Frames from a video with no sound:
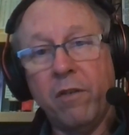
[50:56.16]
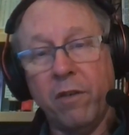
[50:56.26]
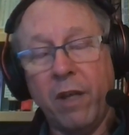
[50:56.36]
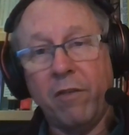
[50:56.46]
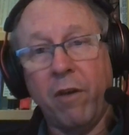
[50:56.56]

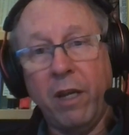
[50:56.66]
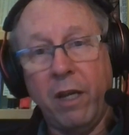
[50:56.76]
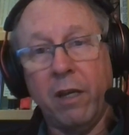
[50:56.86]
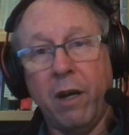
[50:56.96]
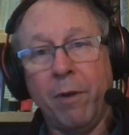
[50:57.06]
So that's our
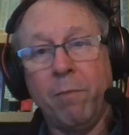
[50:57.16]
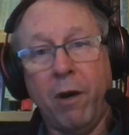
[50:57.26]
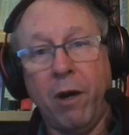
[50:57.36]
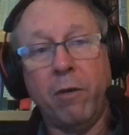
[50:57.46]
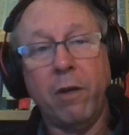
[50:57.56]
economic
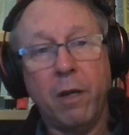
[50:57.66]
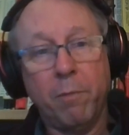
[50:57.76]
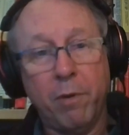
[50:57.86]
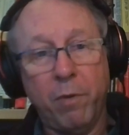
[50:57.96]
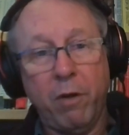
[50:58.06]
model.
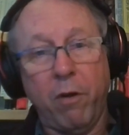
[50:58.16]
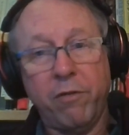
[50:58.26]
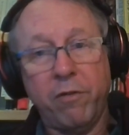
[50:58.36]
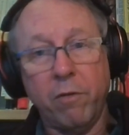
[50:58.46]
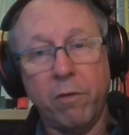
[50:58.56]
But we
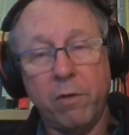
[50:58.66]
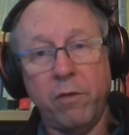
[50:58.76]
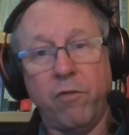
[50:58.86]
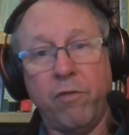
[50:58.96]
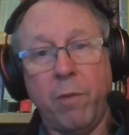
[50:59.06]
also
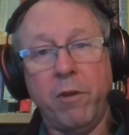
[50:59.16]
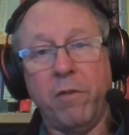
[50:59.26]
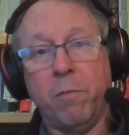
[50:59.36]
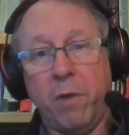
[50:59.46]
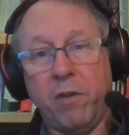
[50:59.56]

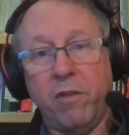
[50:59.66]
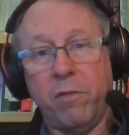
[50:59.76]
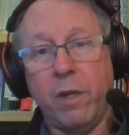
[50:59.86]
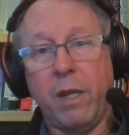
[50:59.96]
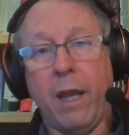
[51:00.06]
contribute as much
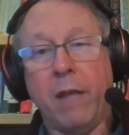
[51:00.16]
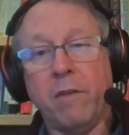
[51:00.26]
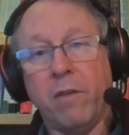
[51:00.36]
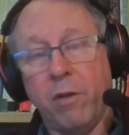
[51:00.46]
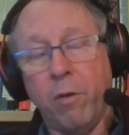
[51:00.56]
as we can
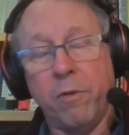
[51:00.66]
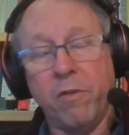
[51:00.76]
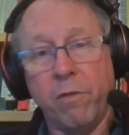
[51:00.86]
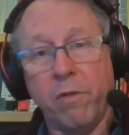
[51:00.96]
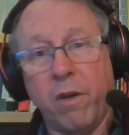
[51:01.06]
to the open source